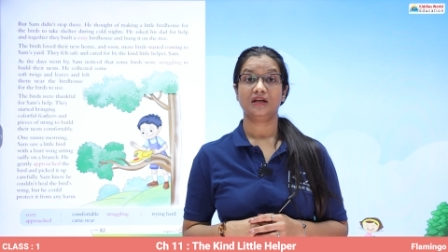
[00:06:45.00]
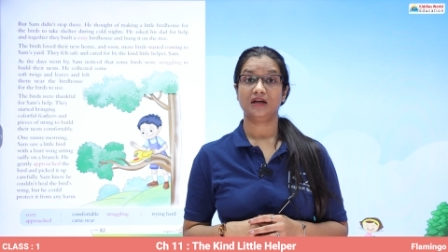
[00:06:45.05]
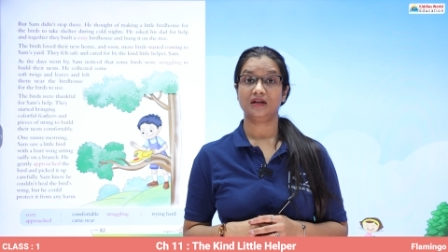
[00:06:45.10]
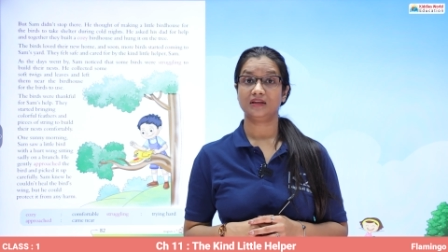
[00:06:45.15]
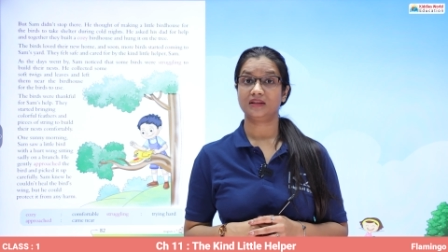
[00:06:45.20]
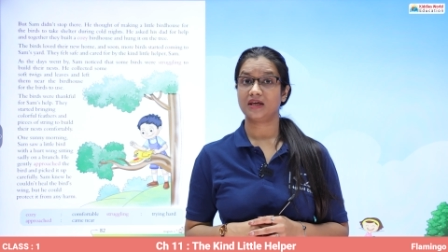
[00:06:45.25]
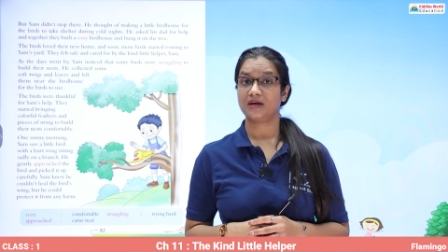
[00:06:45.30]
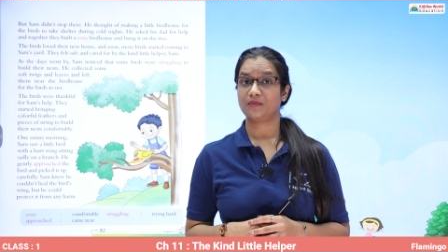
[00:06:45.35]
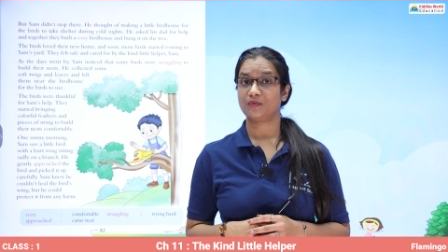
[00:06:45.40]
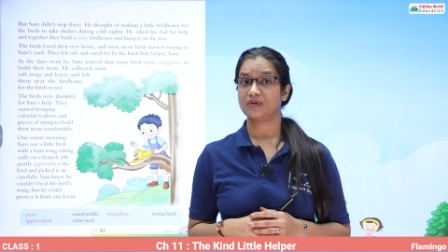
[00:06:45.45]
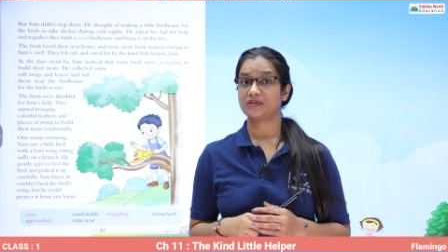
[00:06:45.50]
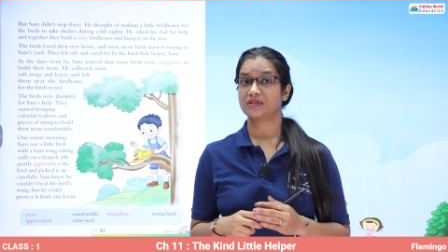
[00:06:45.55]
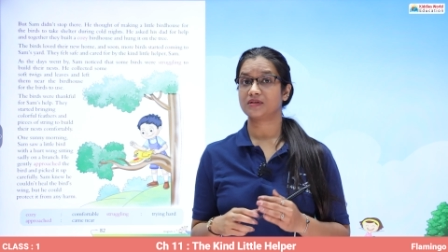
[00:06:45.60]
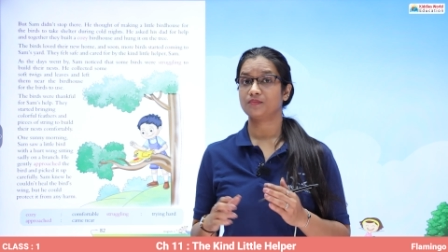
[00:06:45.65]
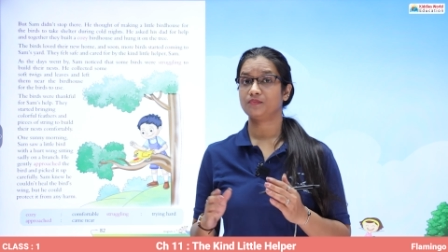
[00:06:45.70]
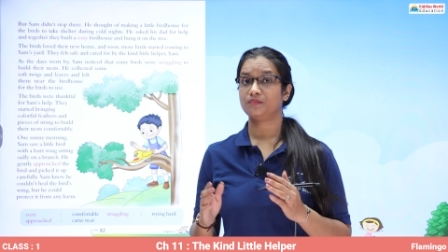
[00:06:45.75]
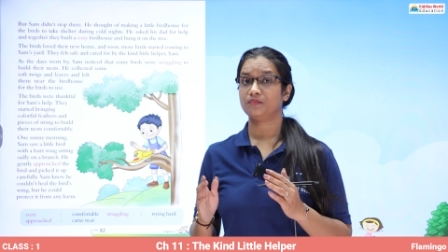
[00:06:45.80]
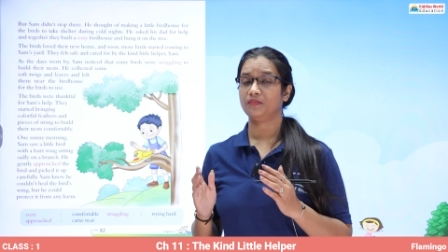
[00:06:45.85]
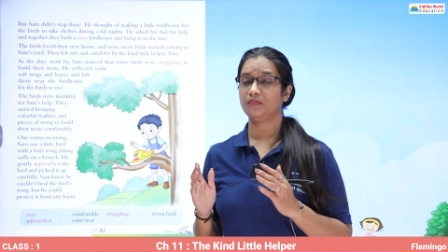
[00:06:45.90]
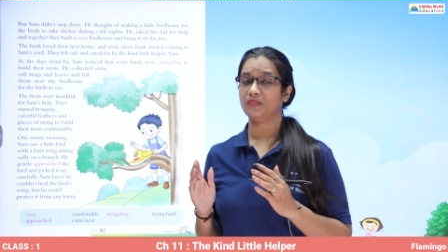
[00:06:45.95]

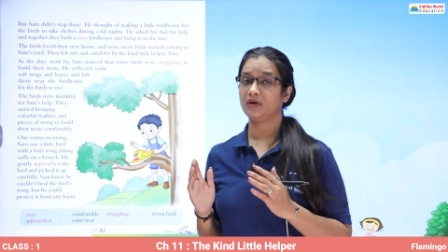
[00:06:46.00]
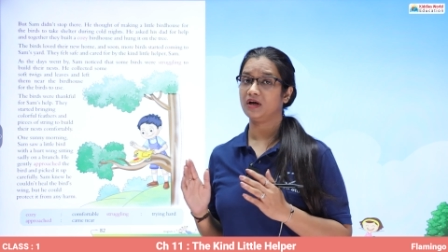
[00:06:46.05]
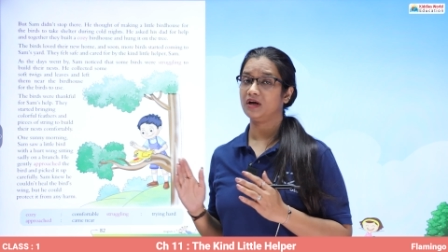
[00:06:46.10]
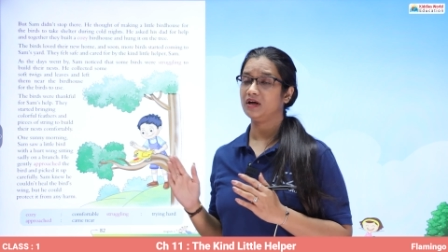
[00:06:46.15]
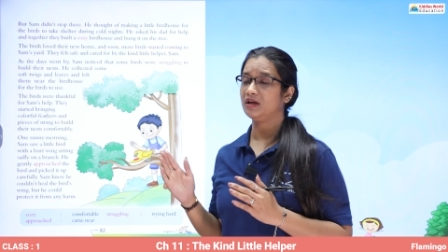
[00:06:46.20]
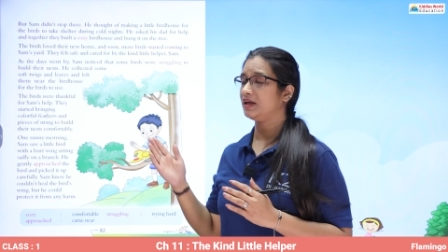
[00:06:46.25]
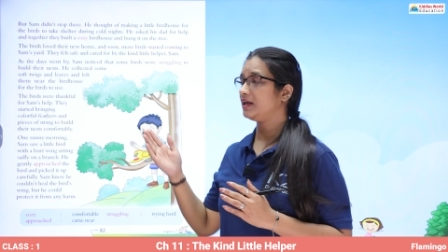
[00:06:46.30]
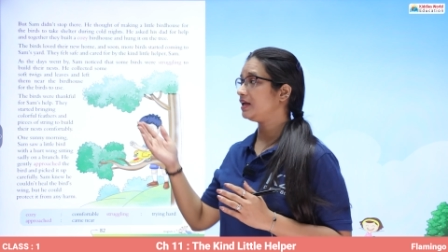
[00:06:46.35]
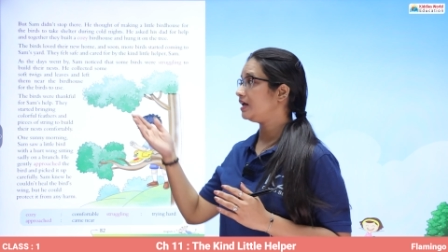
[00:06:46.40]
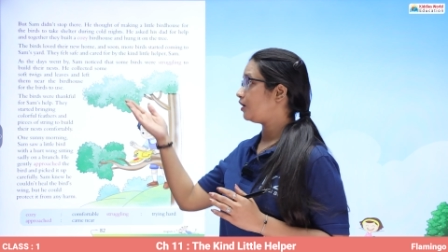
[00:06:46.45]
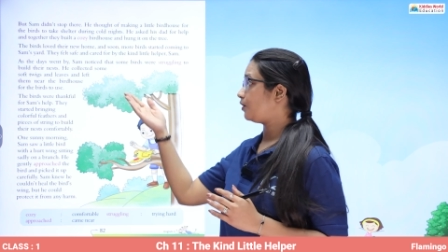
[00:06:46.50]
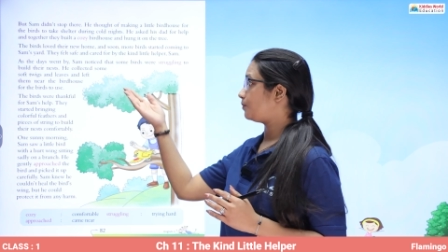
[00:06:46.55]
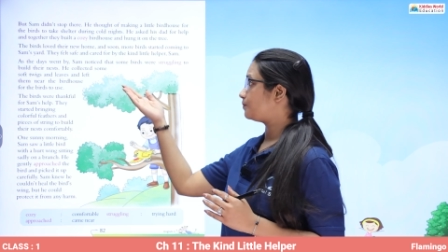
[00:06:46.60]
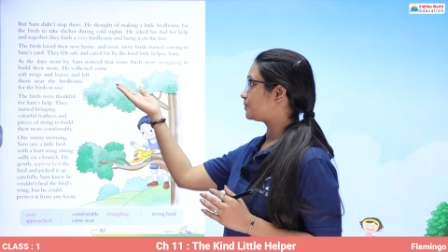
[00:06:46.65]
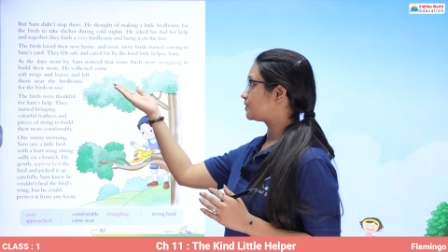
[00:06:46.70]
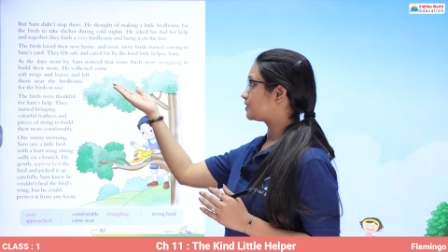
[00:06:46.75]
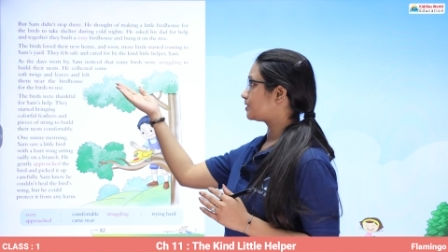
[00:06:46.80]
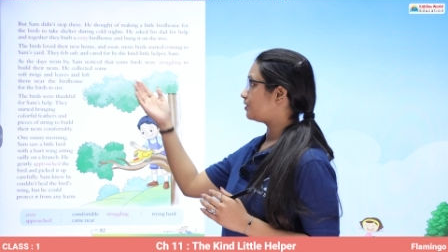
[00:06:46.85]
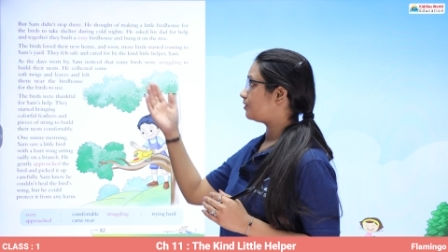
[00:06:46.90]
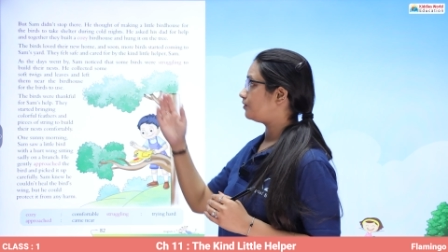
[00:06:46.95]
he
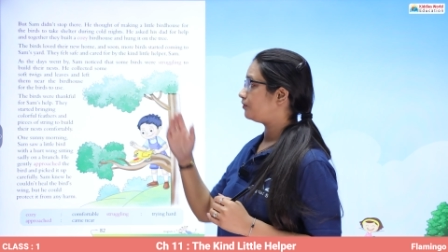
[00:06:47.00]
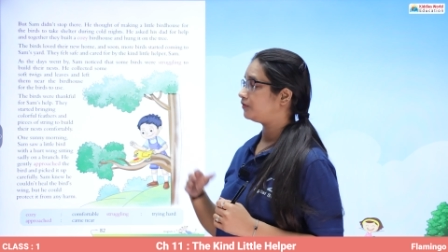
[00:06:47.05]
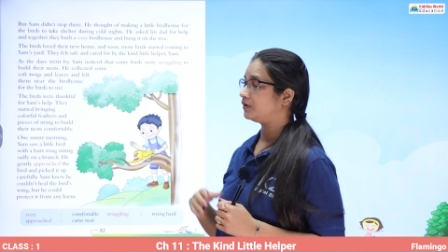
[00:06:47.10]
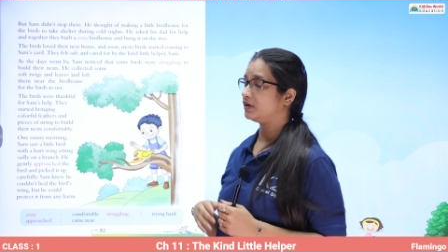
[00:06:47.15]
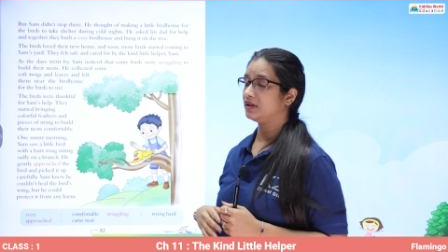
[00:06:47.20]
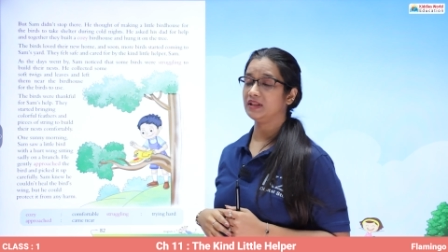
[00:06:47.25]
observed